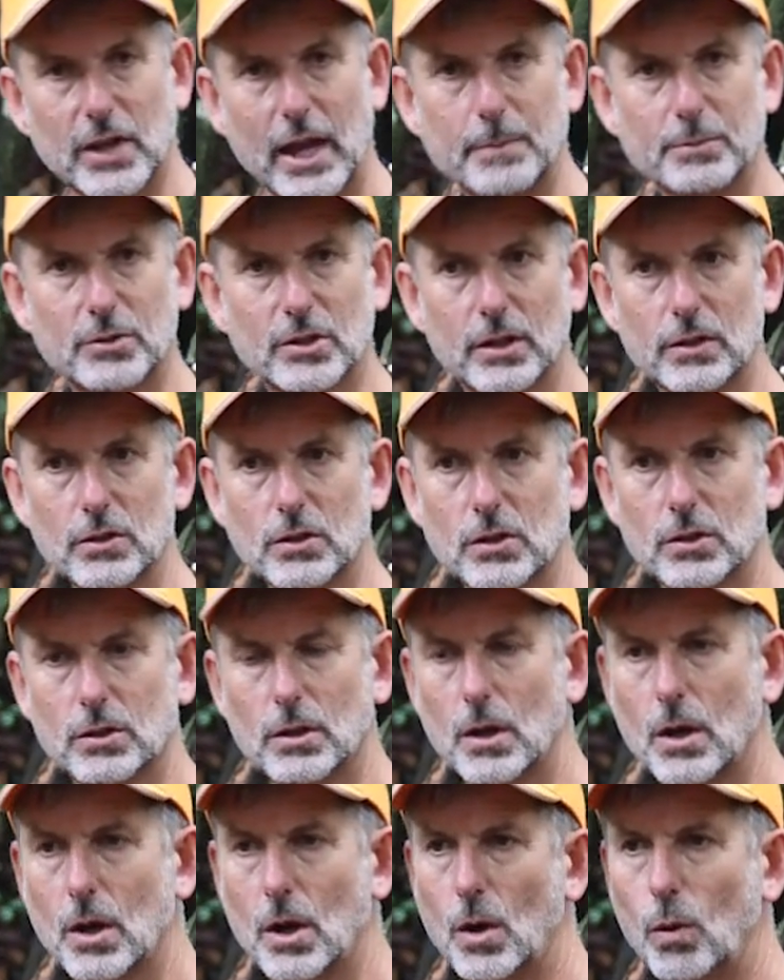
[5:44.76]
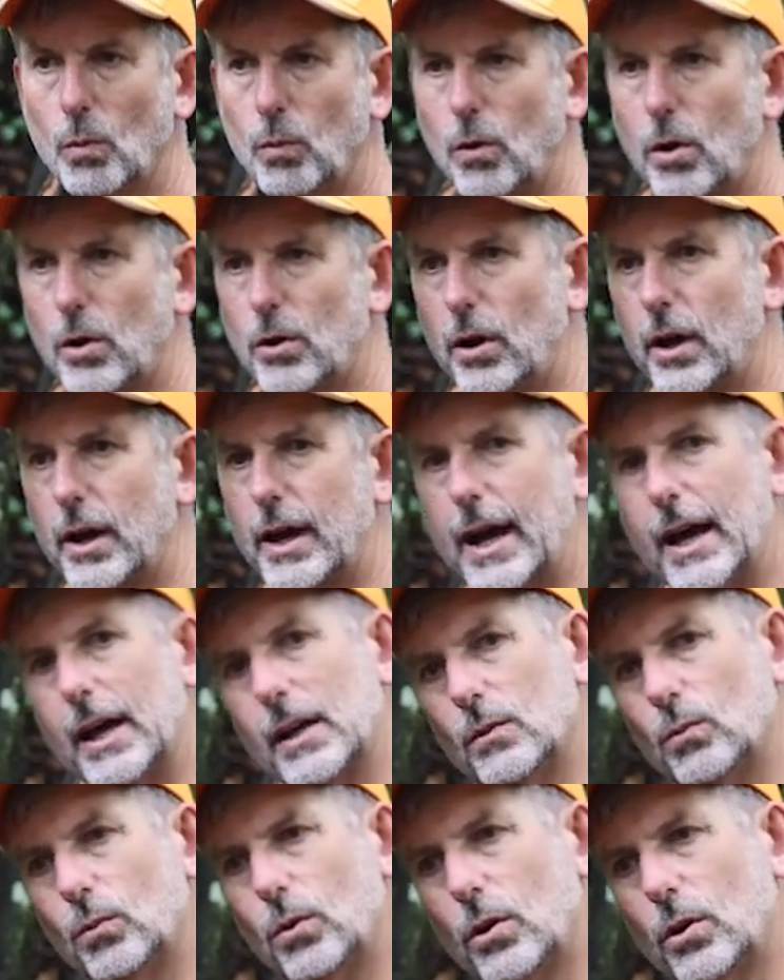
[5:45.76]
absence, what
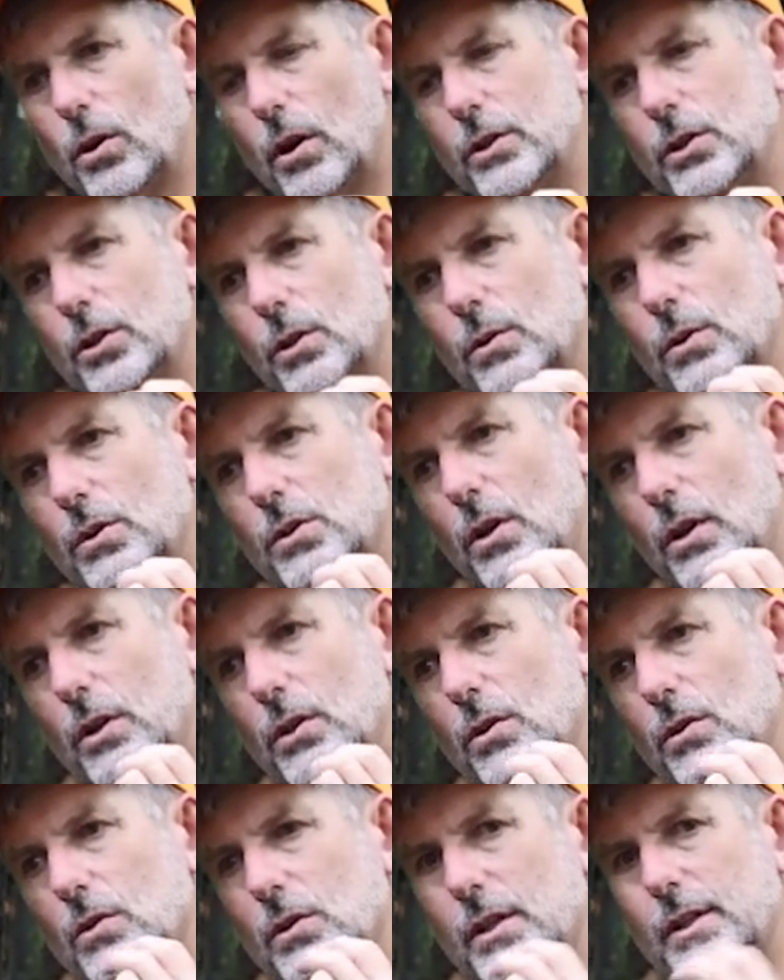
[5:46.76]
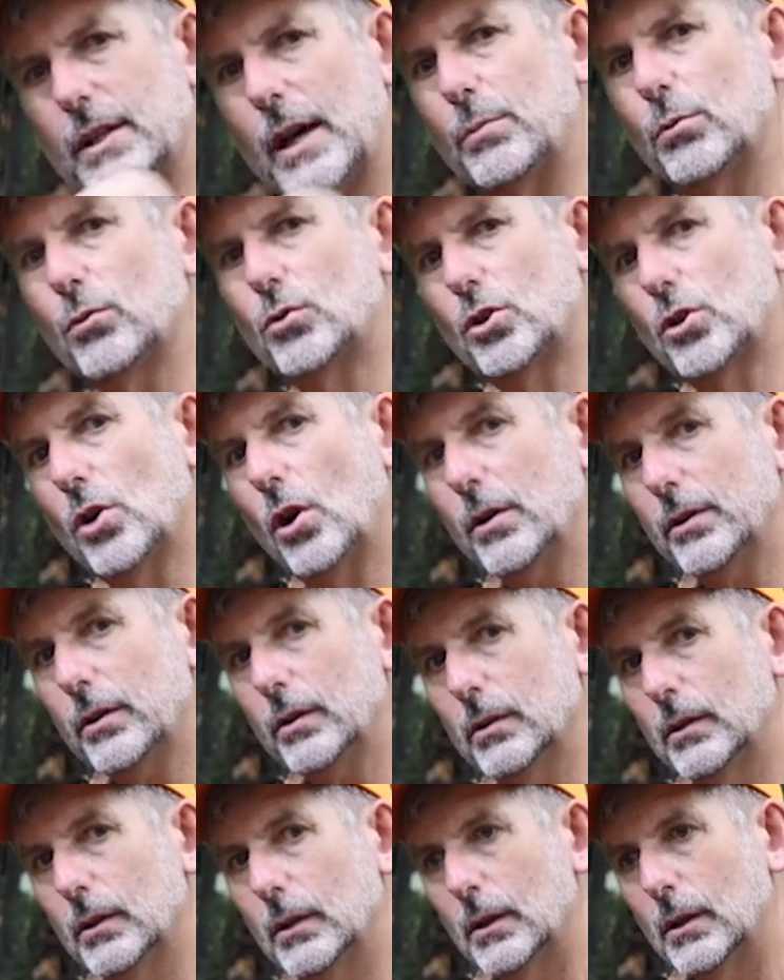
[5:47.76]
I do is I use a double shot,
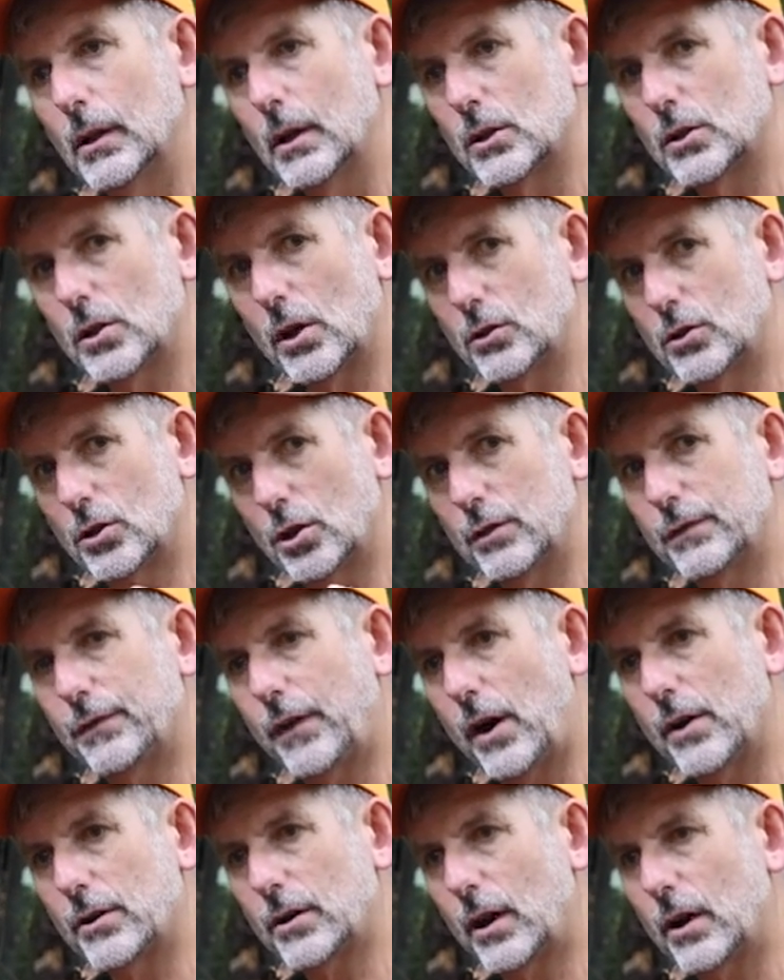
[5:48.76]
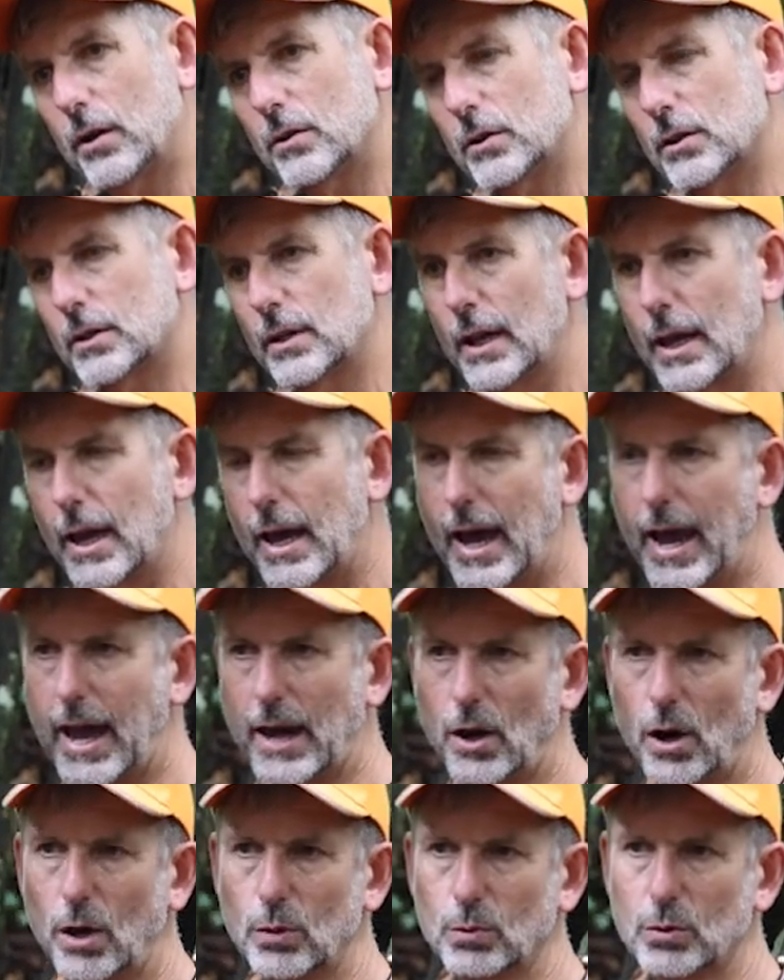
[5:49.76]
so 2 photos,
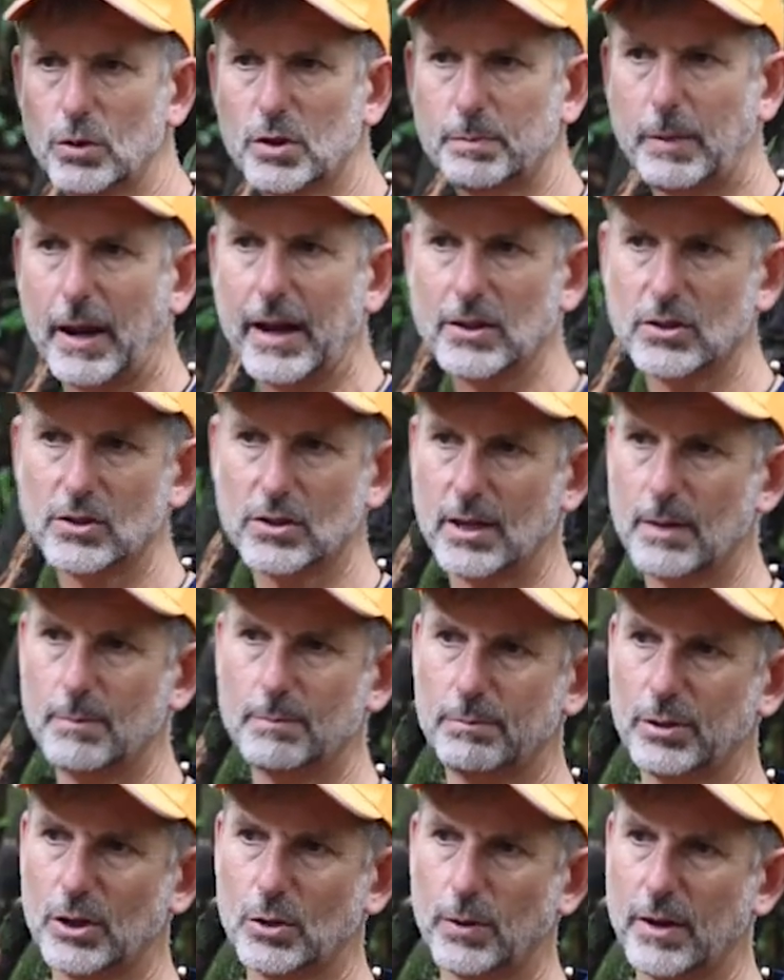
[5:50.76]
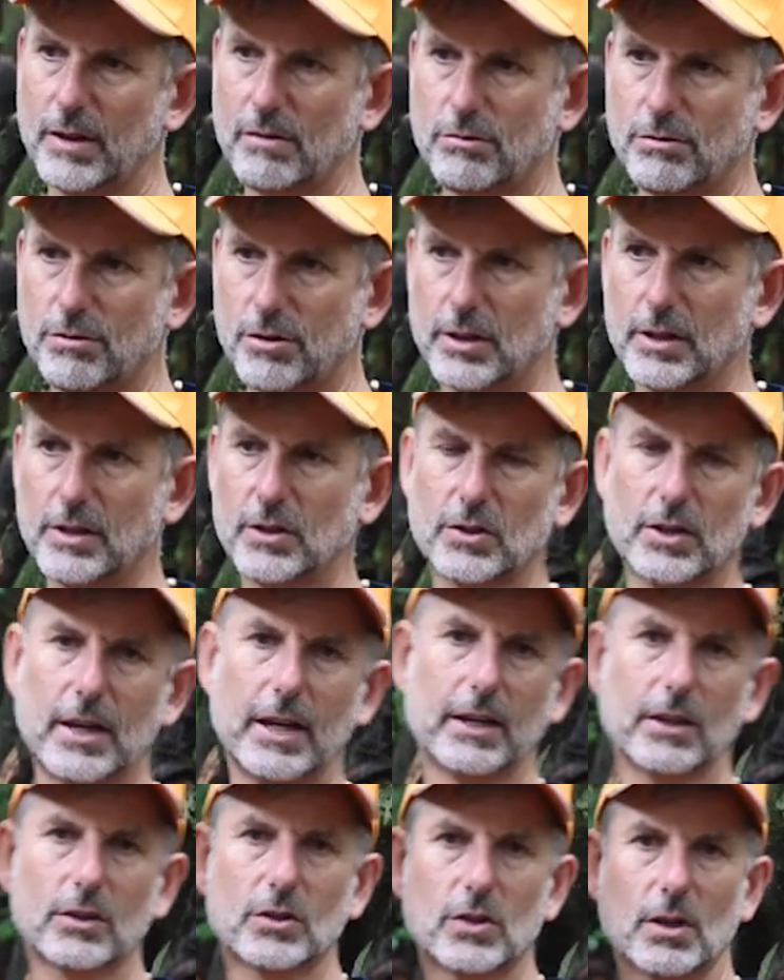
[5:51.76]
and I will space them between 30
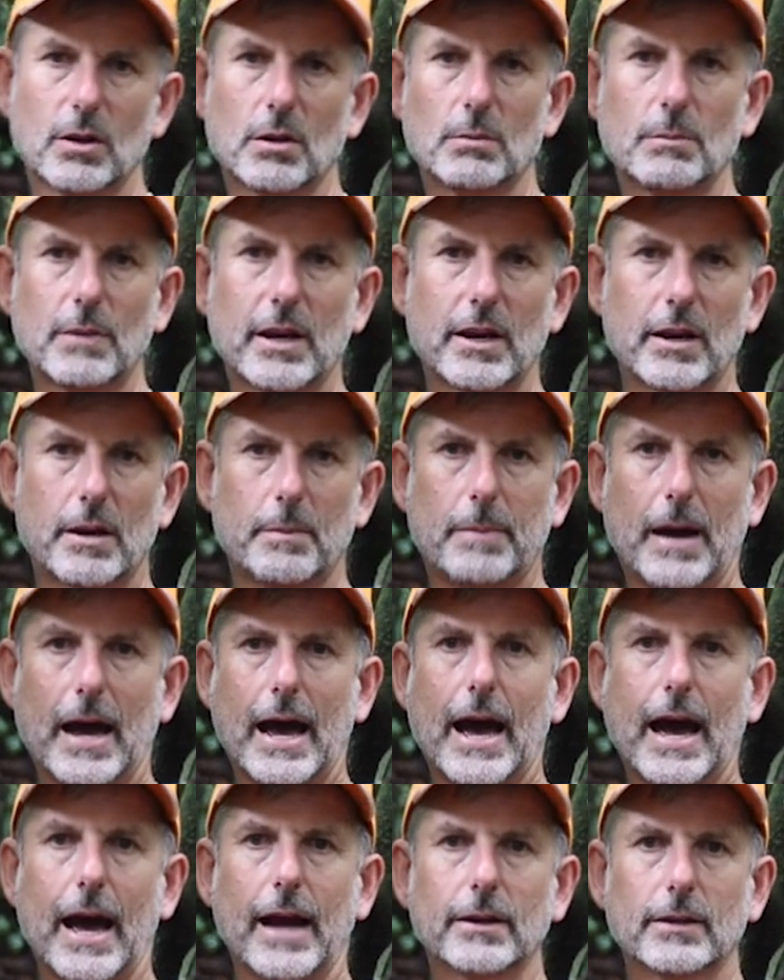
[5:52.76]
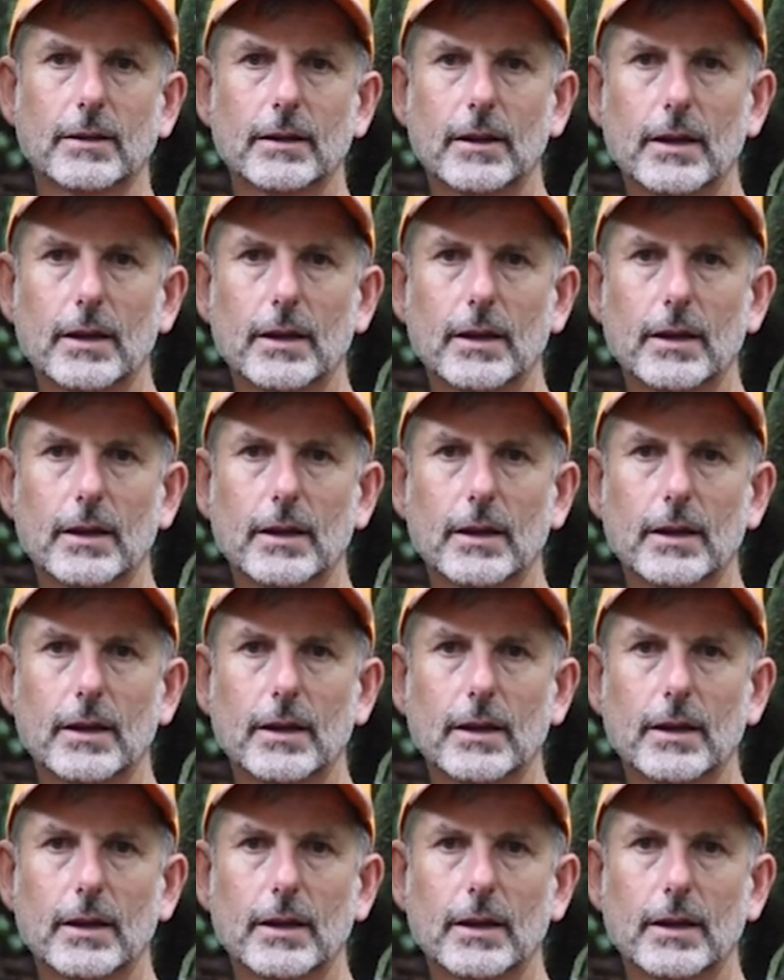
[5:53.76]
seconds and a minute apart.